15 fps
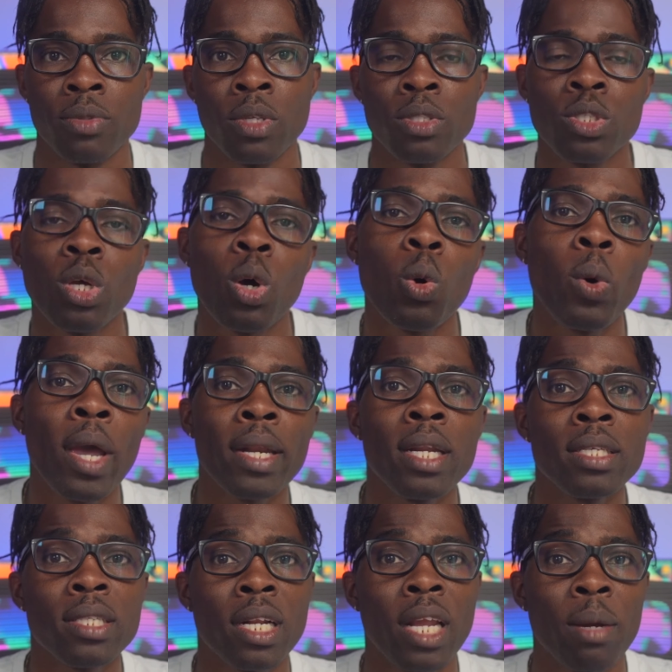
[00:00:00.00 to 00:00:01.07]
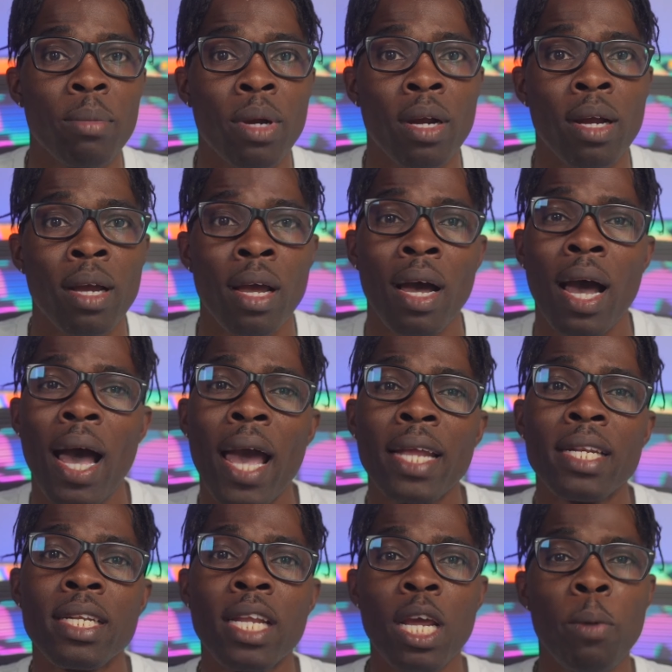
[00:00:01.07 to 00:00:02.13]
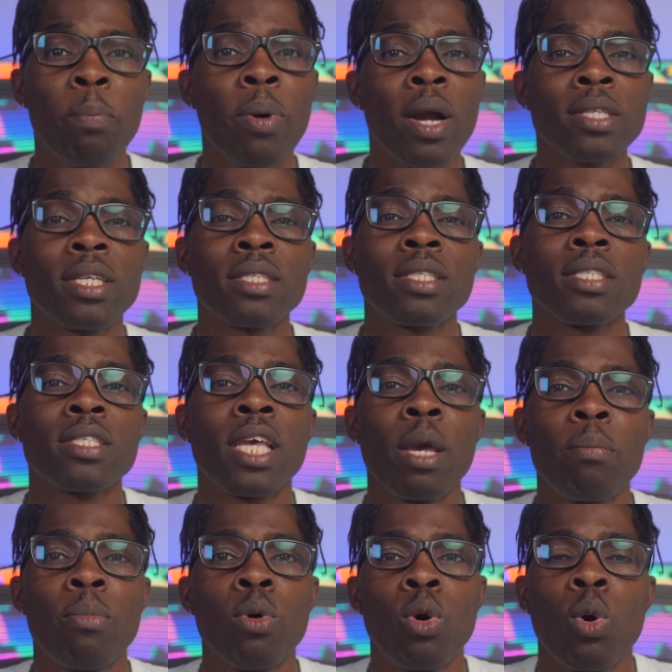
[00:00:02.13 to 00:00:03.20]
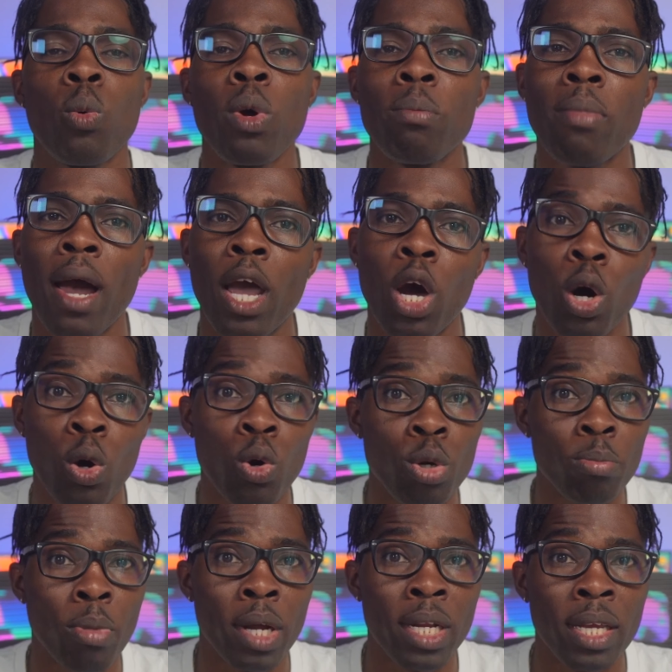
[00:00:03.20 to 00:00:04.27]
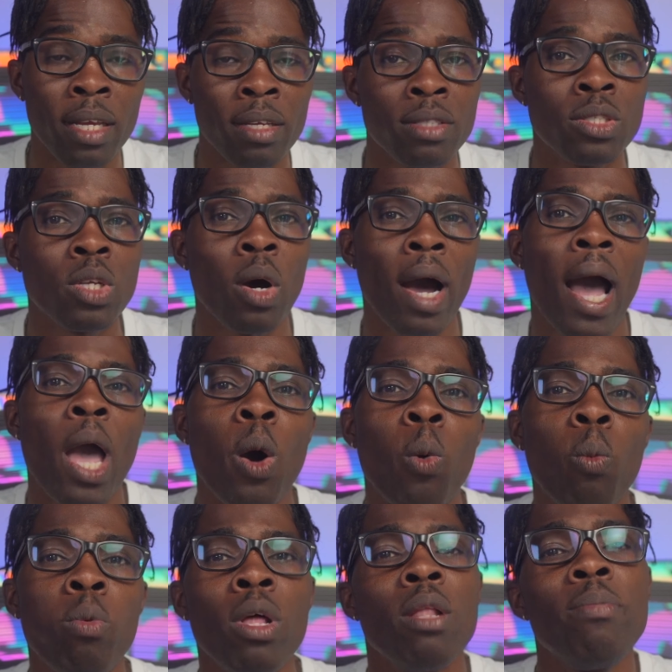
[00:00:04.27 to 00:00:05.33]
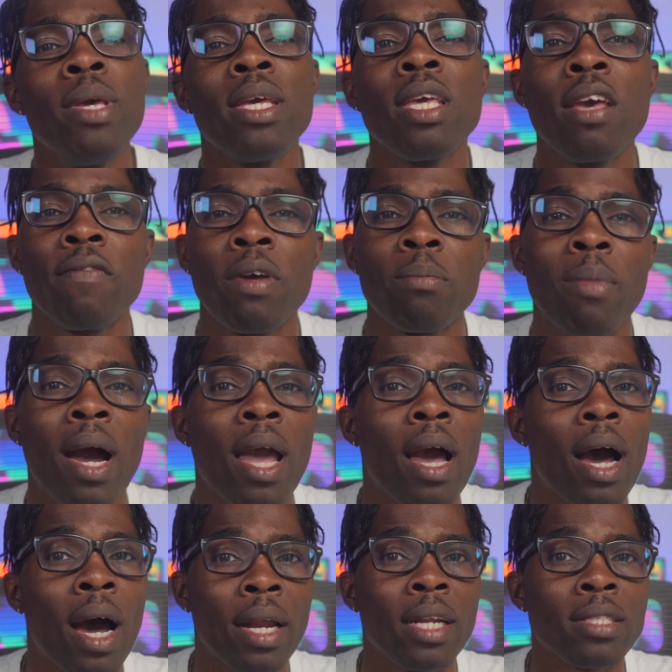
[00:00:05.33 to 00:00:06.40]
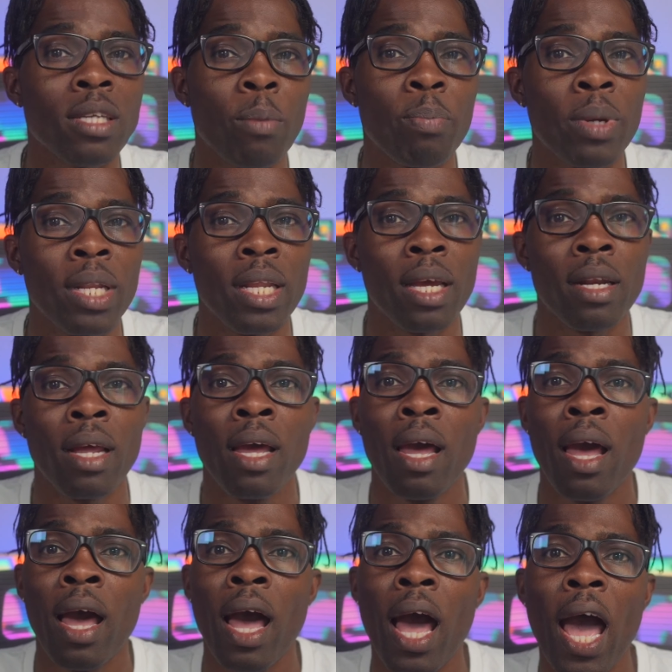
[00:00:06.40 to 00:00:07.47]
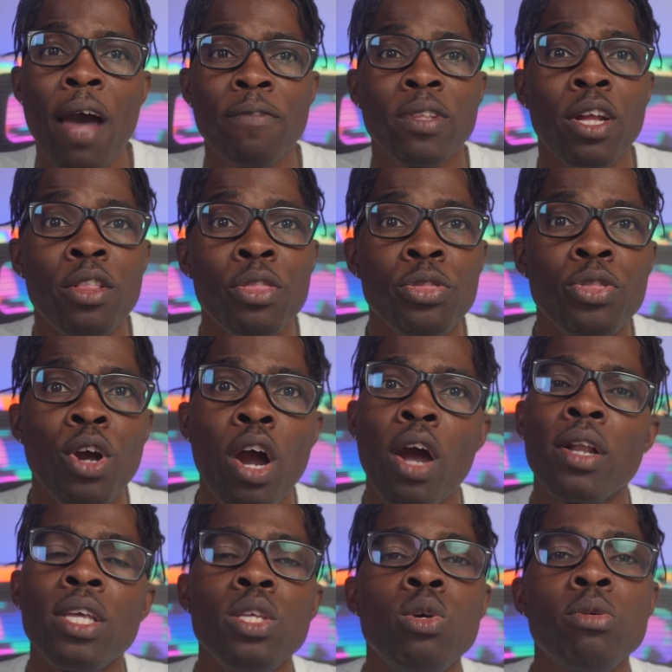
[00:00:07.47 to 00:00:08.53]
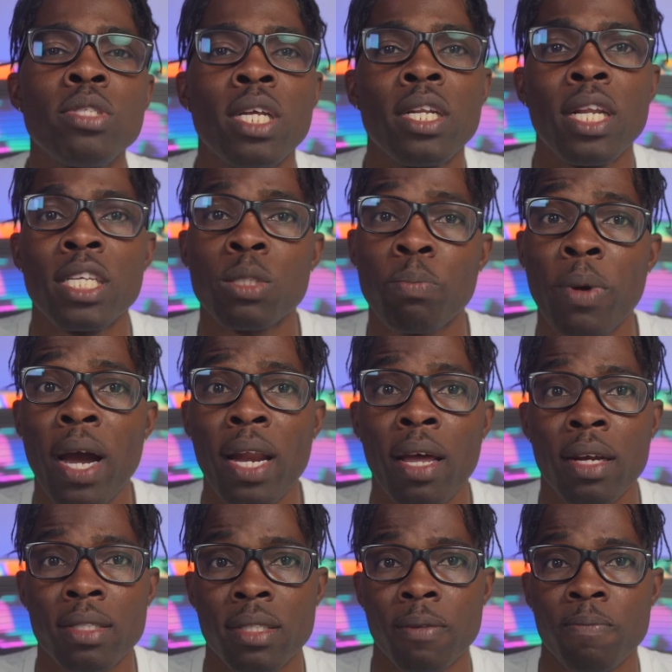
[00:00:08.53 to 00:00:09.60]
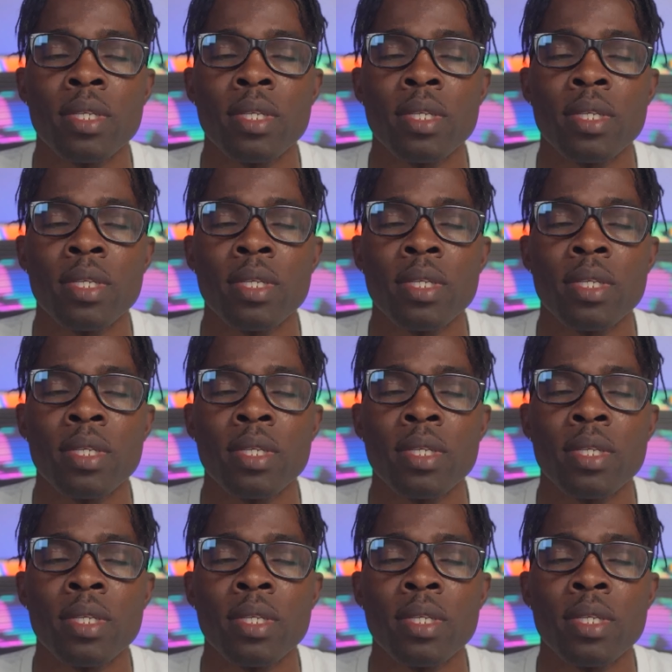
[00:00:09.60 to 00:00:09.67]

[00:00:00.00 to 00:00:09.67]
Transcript: So quick disclaimer, I did purchase this gimbal with my own money, so I will be giving my honest opinion after thoroughly using this product.